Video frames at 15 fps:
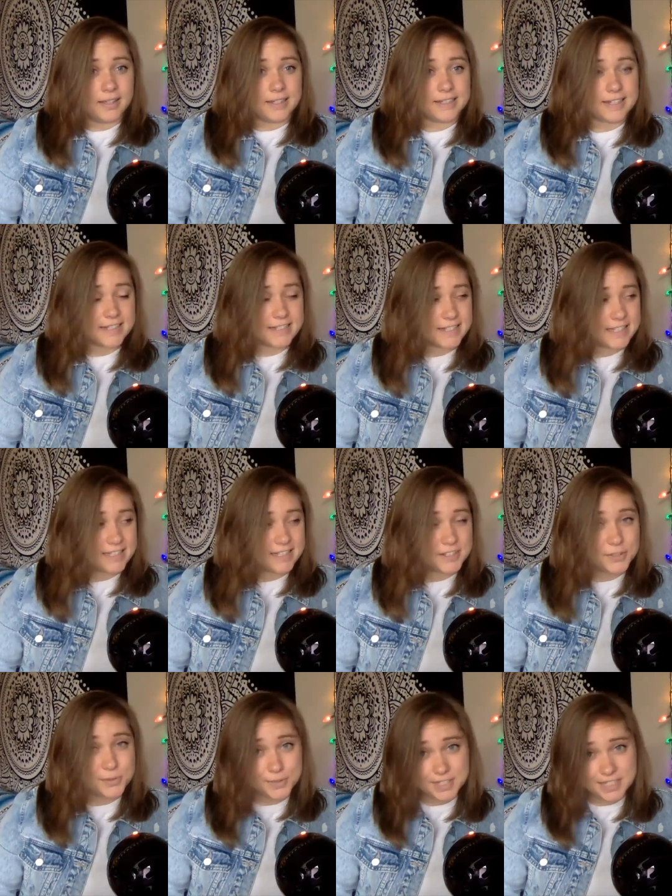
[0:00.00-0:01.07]
Does his
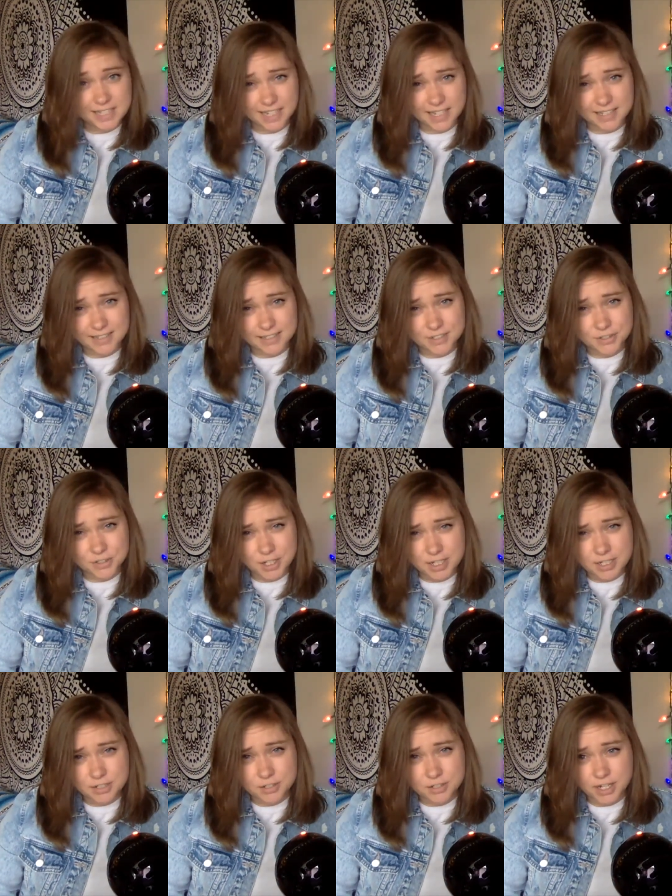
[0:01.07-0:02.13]
suicide
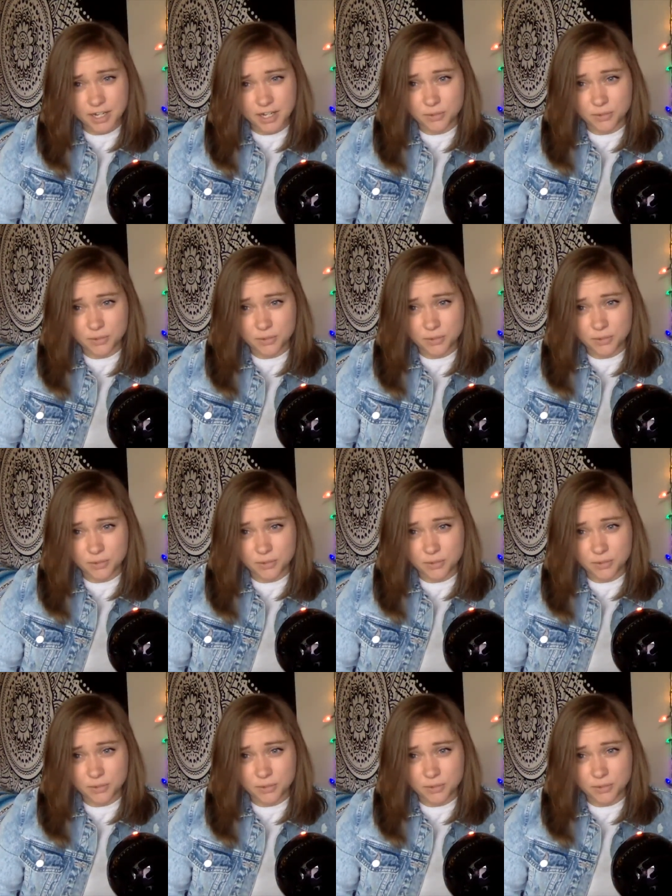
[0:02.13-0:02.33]
change how